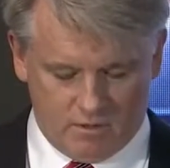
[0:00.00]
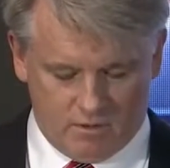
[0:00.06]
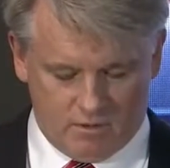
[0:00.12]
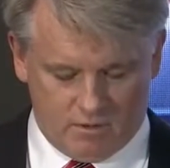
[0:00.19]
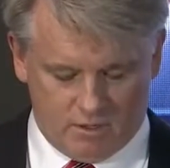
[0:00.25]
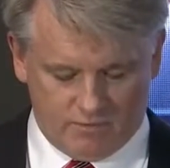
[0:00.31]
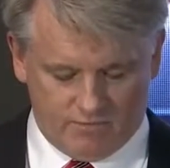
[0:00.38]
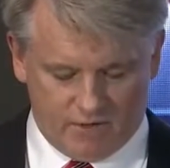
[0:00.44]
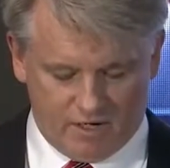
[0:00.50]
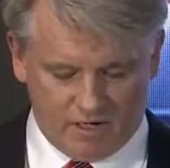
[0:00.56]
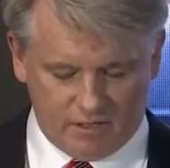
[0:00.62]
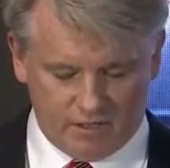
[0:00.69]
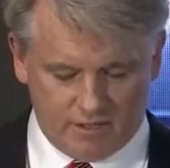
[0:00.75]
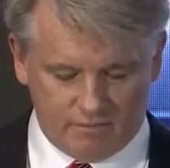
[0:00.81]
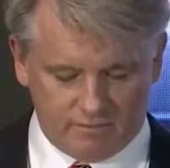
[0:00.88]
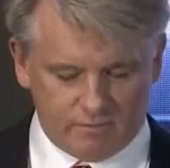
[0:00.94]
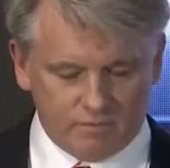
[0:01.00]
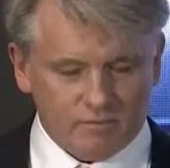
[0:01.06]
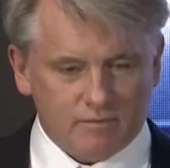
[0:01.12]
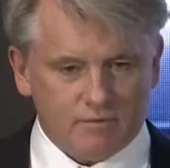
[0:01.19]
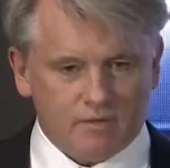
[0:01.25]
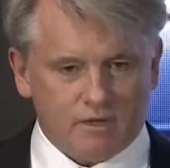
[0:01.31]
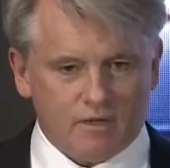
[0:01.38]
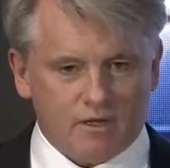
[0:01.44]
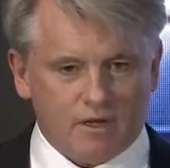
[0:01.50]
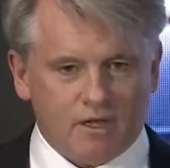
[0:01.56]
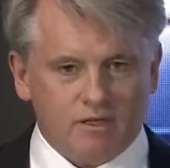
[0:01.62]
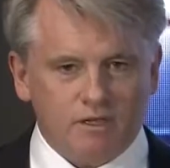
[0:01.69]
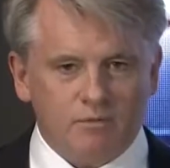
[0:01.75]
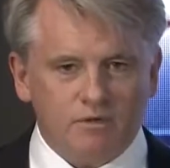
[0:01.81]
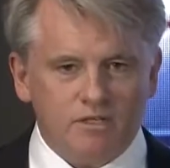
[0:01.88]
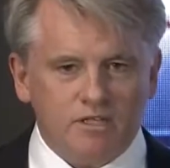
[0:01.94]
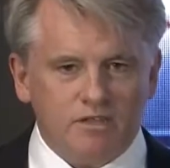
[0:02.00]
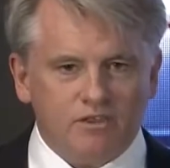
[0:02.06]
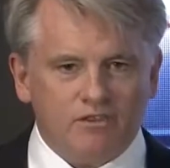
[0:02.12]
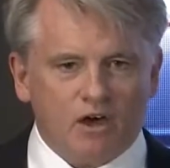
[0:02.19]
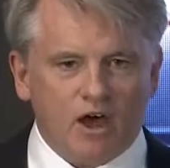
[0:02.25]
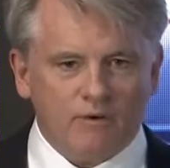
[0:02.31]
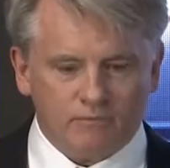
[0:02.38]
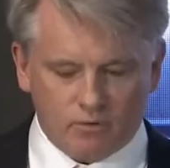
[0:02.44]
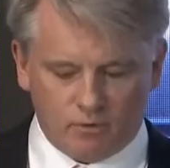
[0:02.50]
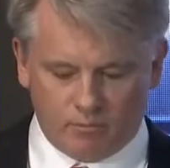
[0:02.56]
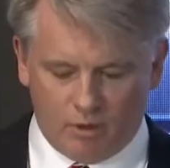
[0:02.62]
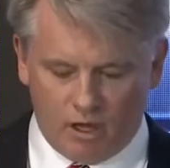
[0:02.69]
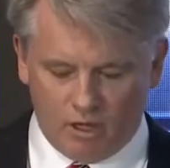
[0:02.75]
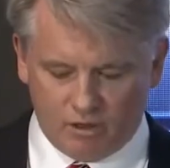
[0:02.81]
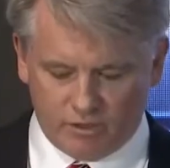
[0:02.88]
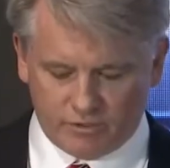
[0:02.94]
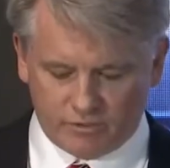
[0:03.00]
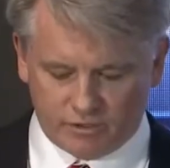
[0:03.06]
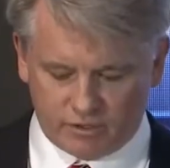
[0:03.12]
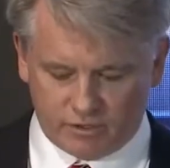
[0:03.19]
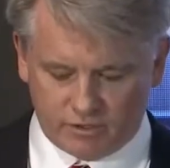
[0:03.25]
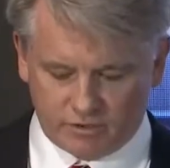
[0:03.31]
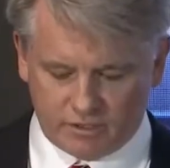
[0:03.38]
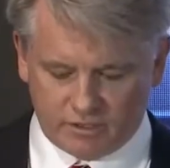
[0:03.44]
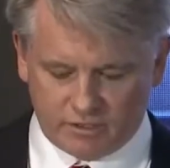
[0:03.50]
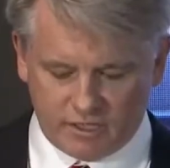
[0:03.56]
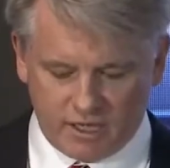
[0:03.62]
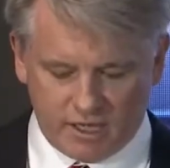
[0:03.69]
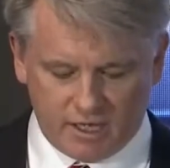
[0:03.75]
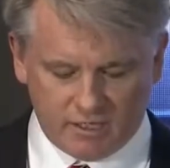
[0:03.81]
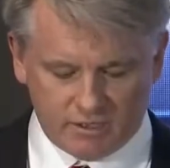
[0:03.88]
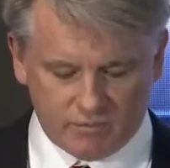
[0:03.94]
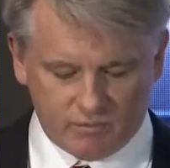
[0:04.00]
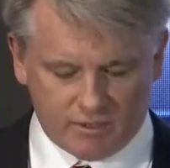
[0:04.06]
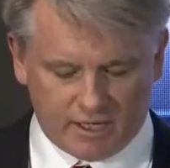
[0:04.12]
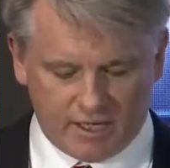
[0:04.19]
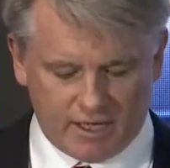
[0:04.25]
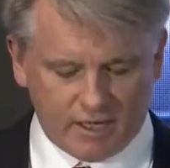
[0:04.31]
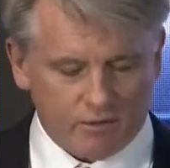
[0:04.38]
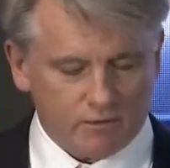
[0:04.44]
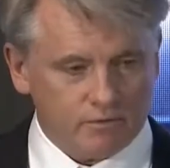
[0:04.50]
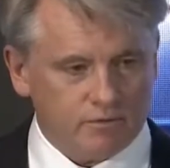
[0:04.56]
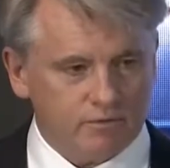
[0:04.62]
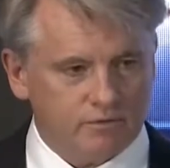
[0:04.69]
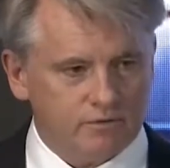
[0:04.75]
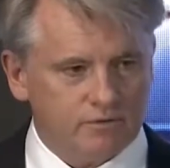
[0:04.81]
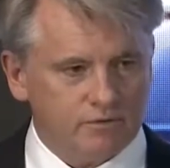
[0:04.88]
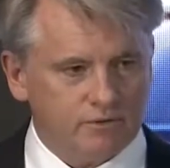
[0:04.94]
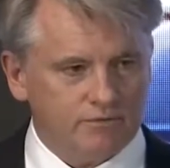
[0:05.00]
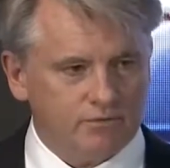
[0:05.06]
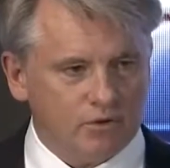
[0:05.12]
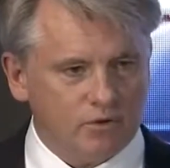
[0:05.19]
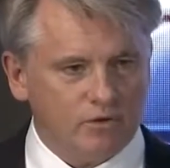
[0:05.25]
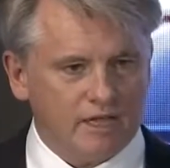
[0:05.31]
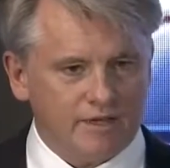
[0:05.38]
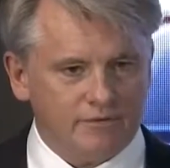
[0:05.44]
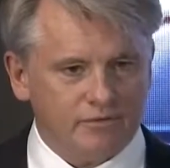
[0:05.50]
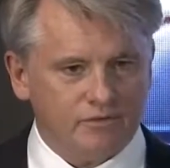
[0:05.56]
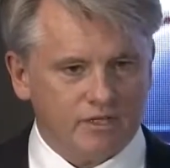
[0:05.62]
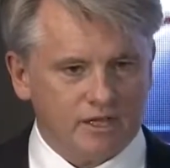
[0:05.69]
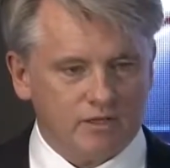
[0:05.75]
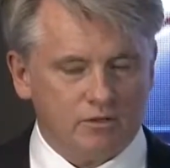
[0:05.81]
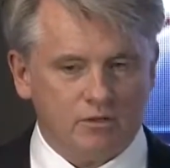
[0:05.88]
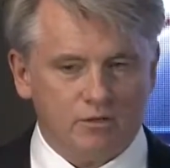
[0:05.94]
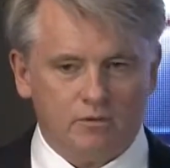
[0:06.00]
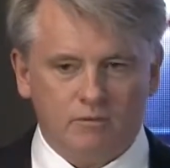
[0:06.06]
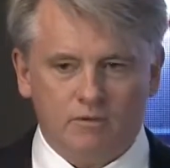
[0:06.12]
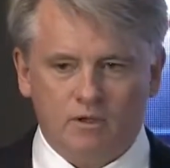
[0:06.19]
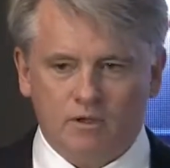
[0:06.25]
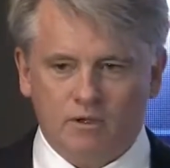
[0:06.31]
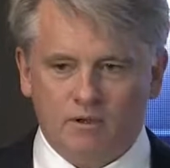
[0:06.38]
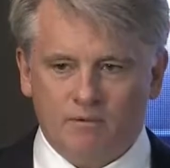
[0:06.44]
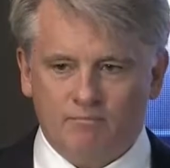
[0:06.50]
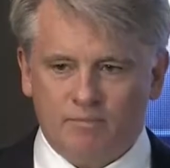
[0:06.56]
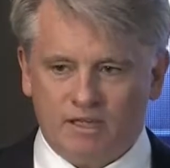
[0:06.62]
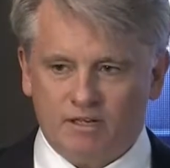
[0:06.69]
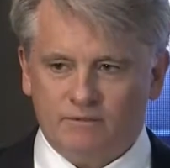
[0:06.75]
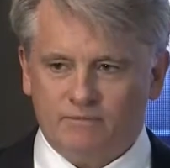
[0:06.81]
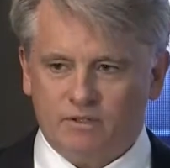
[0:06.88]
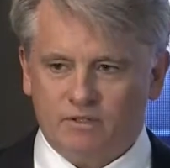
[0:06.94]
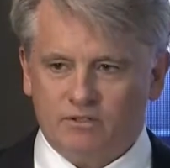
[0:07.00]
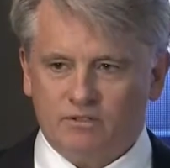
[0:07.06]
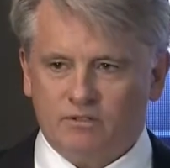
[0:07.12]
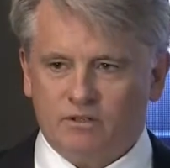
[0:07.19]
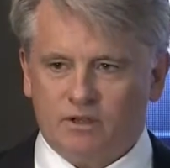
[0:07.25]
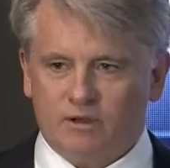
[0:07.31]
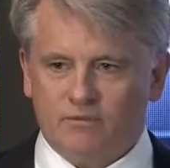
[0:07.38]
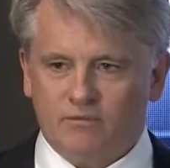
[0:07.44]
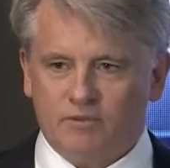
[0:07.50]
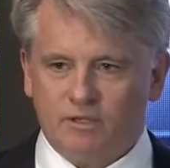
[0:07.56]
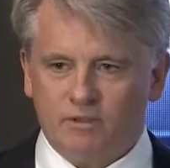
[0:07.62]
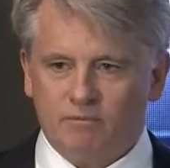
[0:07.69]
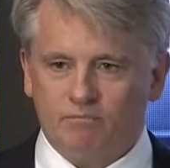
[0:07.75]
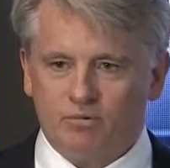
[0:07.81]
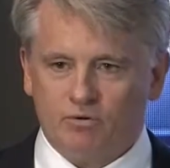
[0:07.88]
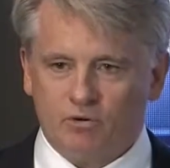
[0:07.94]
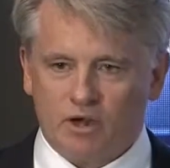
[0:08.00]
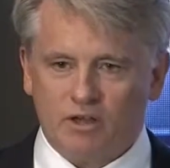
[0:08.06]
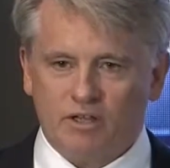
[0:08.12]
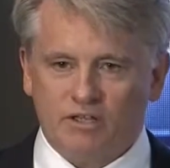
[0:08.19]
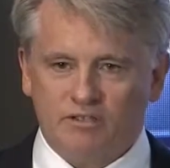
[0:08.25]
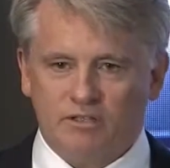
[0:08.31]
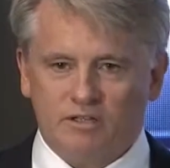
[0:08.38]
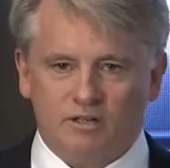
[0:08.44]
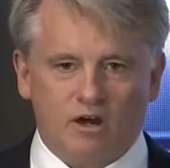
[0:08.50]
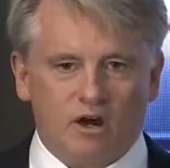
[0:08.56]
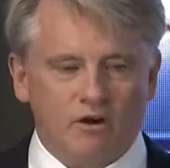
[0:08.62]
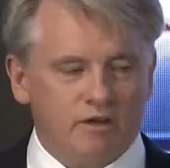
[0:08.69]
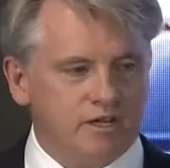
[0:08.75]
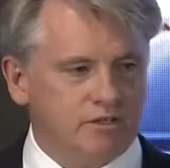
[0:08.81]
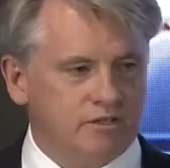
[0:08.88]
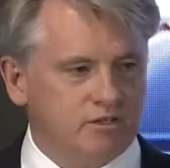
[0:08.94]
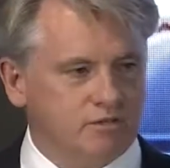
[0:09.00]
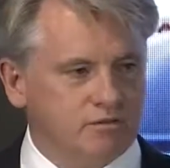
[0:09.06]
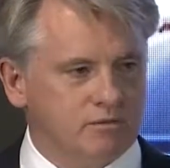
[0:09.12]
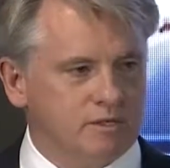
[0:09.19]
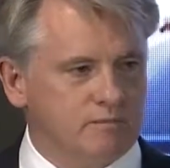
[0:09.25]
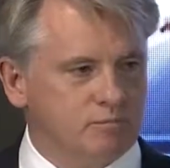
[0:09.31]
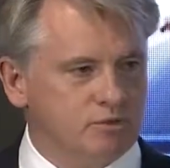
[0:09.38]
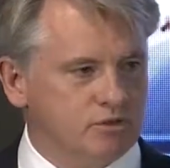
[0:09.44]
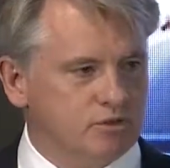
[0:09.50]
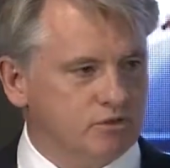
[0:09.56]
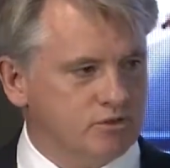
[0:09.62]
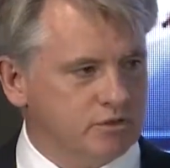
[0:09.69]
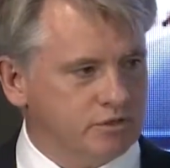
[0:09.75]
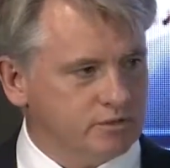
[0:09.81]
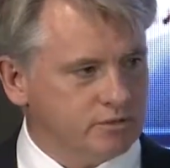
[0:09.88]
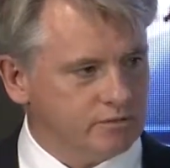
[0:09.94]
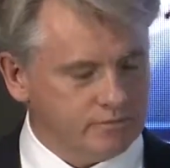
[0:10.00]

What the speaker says: And finally, I think we need thoughtful policies that take into account the full life cycle benefits of the products that our industry produces.